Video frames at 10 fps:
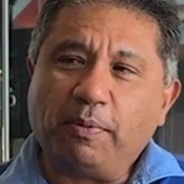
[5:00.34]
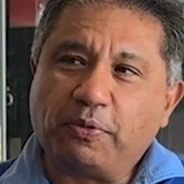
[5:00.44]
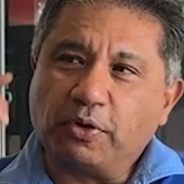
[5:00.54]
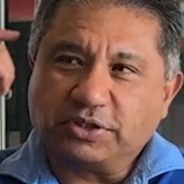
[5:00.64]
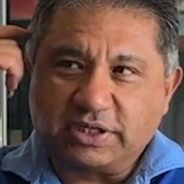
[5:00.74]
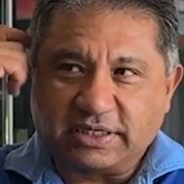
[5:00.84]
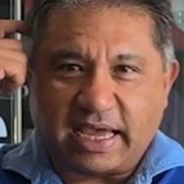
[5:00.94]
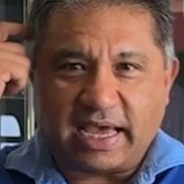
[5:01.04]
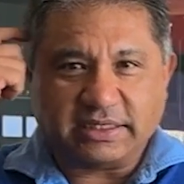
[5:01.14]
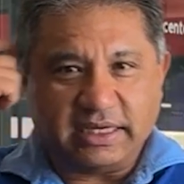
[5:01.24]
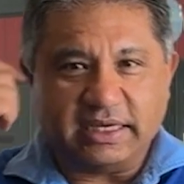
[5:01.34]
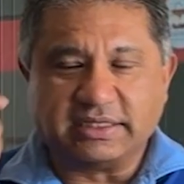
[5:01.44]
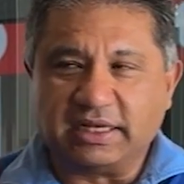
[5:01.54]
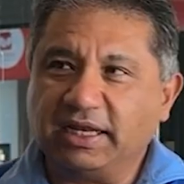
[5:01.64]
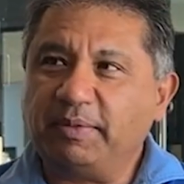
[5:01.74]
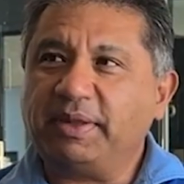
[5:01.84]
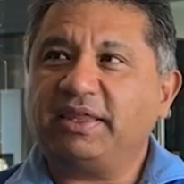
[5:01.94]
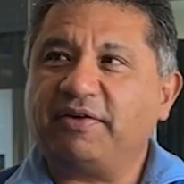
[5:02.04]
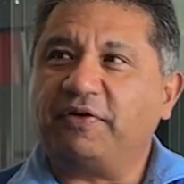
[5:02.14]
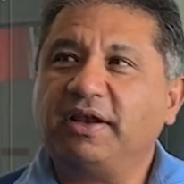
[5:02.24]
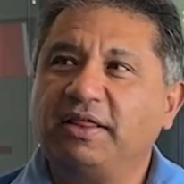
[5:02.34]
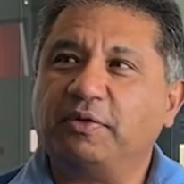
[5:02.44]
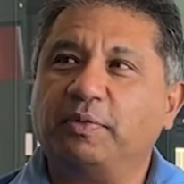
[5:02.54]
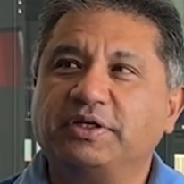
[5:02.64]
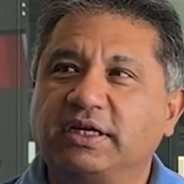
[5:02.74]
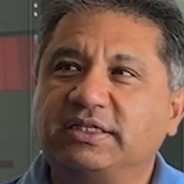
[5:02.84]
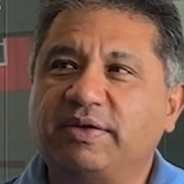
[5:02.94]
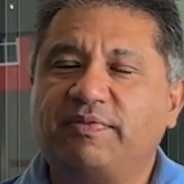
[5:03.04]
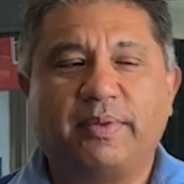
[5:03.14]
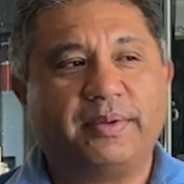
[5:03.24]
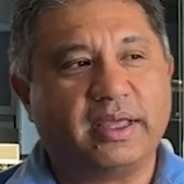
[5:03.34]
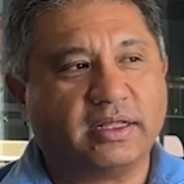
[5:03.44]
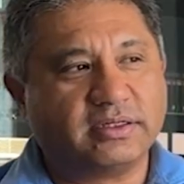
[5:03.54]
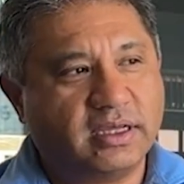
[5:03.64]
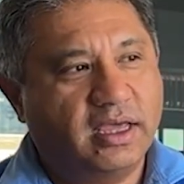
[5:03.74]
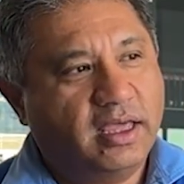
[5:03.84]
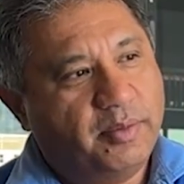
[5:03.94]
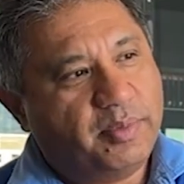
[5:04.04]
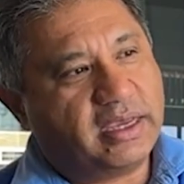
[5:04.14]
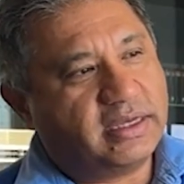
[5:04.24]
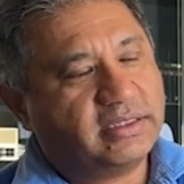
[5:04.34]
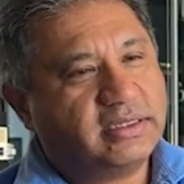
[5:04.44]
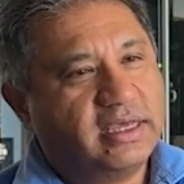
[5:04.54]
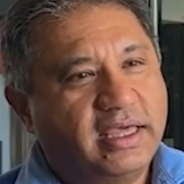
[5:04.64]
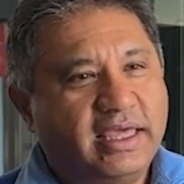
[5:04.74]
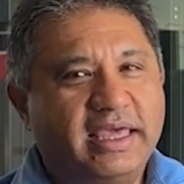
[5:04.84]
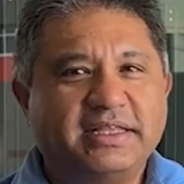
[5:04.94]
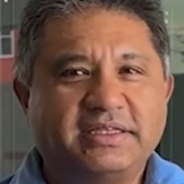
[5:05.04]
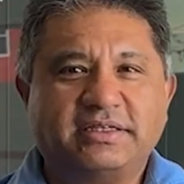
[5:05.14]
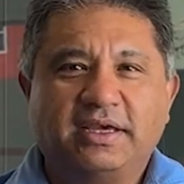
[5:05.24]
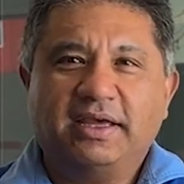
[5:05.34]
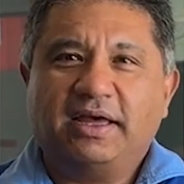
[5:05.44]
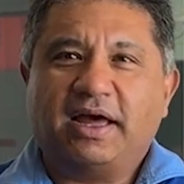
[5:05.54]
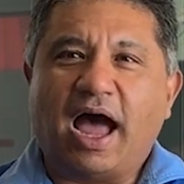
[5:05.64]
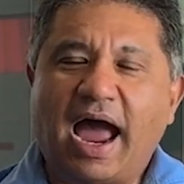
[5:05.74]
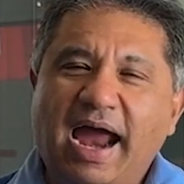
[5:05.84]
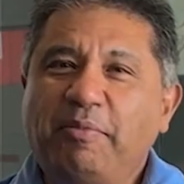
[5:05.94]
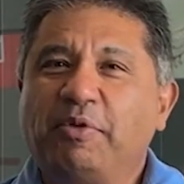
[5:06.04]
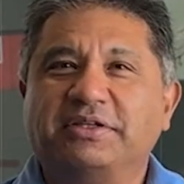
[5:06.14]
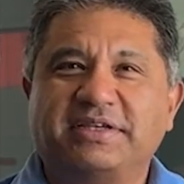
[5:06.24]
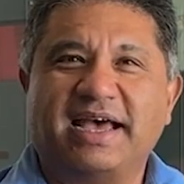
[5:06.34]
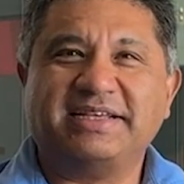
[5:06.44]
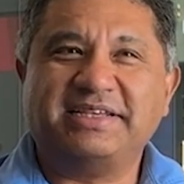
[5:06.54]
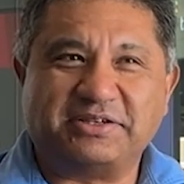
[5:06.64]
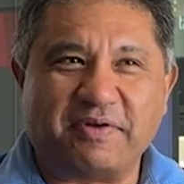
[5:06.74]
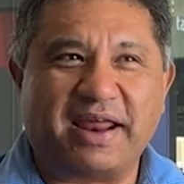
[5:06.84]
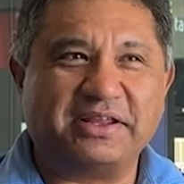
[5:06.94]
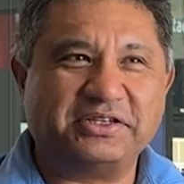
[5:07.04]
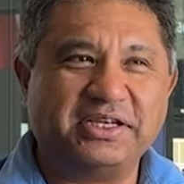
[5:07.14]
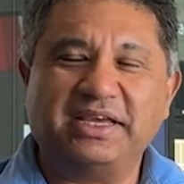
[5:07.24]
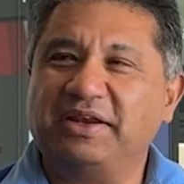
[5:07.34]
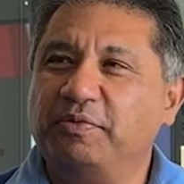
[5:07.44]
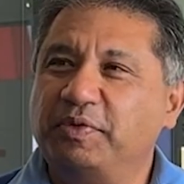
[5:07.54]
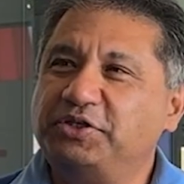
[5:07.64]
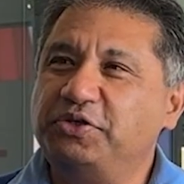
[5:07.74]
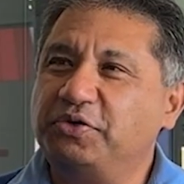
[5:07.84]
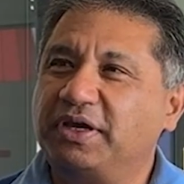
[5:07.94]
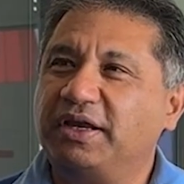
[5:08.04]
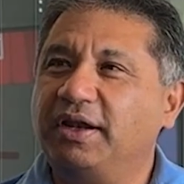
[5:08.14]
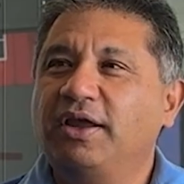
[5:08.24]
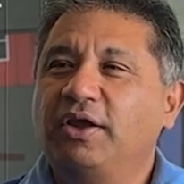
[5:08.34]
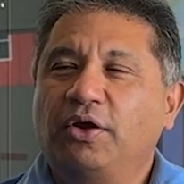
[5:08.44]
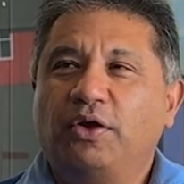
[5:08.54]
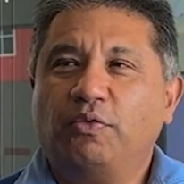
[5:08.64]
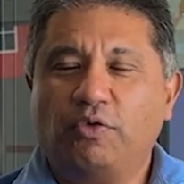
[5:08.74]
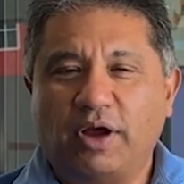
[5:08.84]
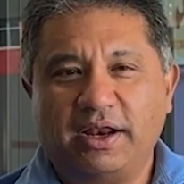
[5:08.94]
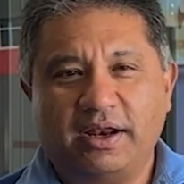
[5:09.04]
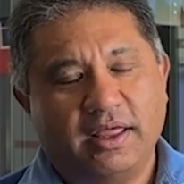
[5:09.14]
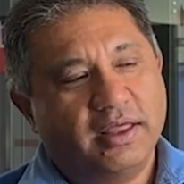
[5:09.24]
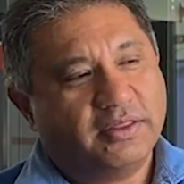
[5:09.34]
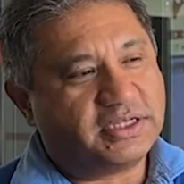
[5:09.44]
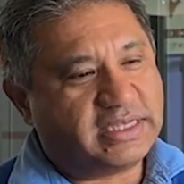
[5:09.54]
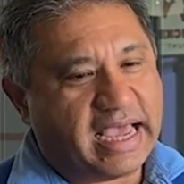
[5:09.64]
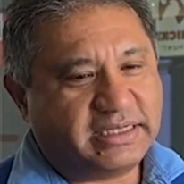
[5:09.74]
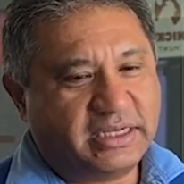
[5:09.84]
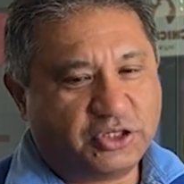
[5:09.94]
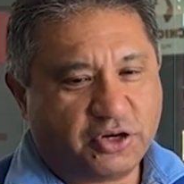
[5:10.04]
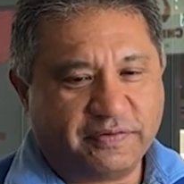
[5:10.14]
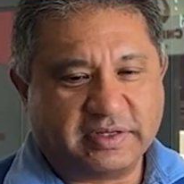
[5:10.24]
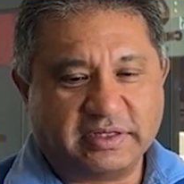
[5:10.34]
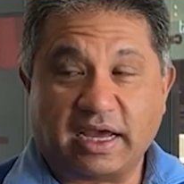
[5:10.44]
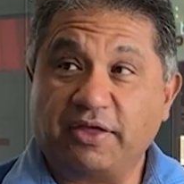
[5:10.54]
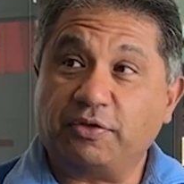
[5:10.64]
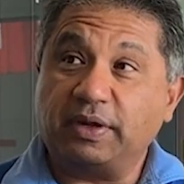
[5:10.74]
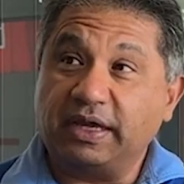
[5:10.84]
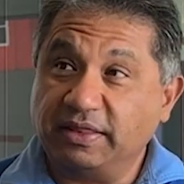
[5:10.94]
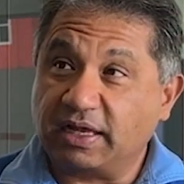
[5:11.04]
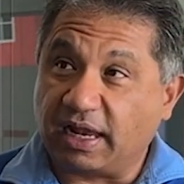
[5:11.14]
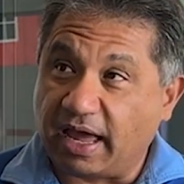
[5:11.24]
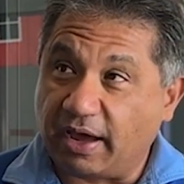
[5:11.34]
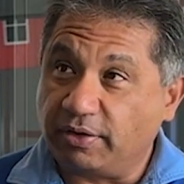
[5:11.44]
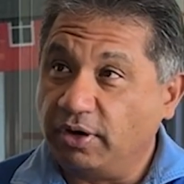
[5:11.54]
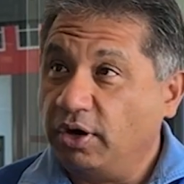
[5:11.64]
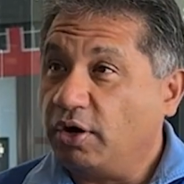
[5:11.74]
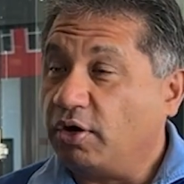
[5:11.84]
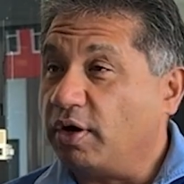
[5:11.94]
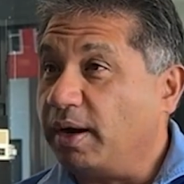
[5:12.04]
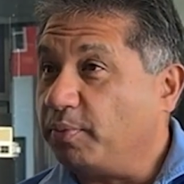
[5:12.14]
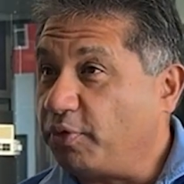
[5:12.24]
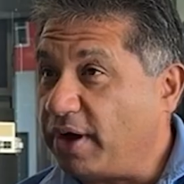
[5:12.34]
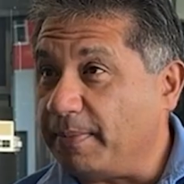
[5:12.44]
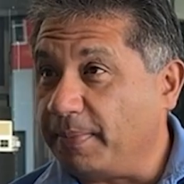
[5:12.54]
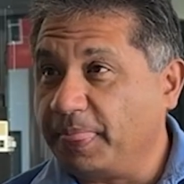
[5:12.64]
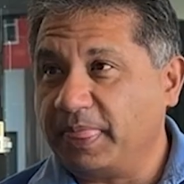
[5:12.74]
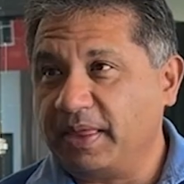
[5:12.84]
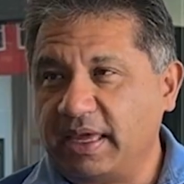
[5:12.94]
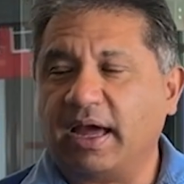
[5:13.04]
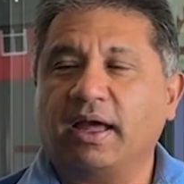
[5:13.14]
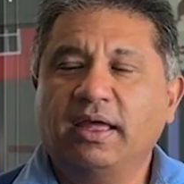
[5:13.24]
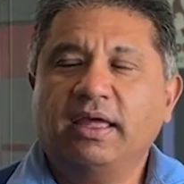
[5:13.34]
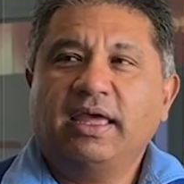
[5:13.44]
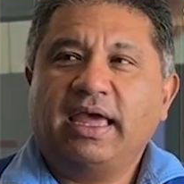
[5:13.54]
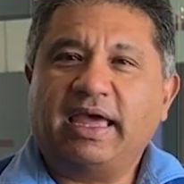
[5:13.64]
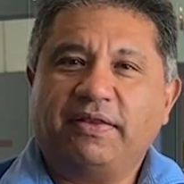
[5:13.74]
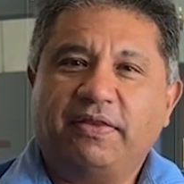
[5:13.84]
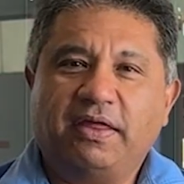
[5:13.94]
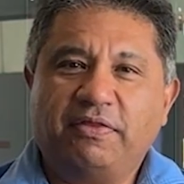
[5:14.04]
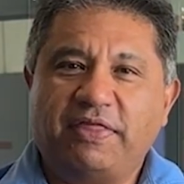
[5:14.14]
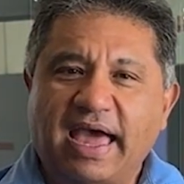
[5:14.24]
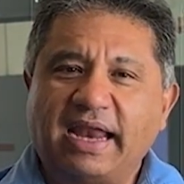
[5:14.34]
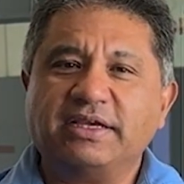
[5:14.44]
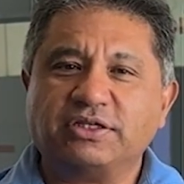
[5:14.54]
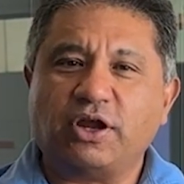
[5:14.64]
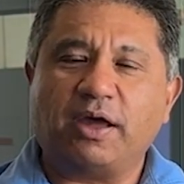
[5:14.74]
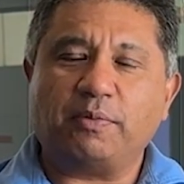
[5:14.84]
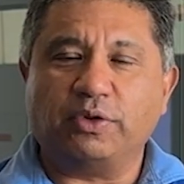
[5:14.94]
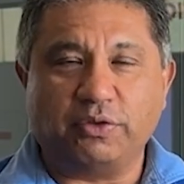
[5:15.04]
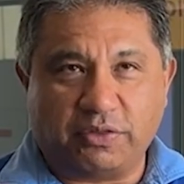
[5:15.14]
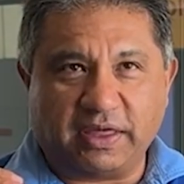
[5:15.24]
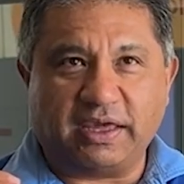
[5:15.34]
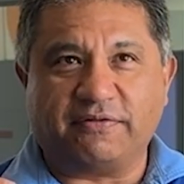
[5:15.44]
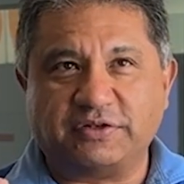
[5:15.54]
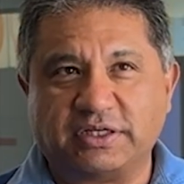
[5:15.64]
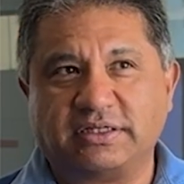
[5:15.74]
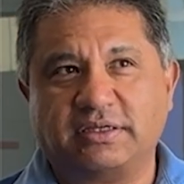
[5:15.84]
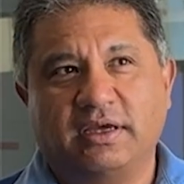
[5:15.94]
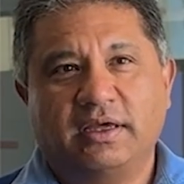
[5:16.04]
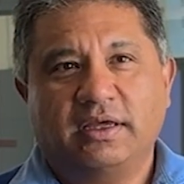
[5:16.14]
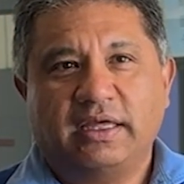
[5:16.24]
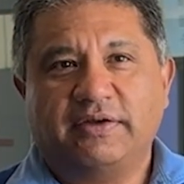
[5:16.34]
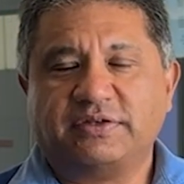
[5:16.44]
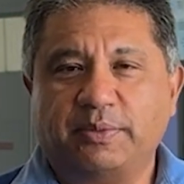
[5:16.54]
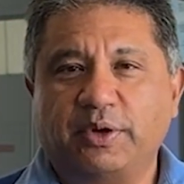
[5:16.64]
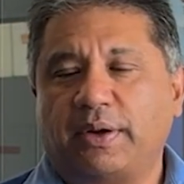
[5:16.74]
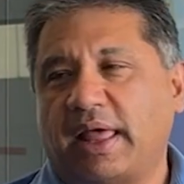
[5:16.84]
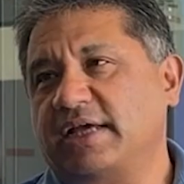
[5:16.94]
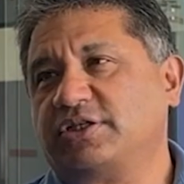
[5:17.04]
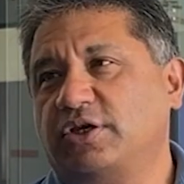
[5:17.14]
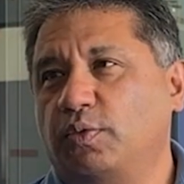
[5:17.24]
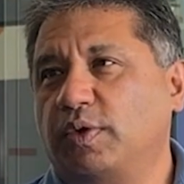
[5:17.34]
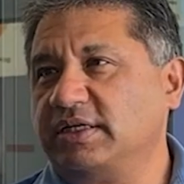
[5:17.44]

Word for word: approach to SASE is a little bit different than what you're going to see from everybody else yeah. because it's a hybrid SASE strategy in which you can run the SASE services either in the cloud right. or on prem. On prem, yeah, yeah, yeah. And that has not, when you think of just, if somebody were to ask you, what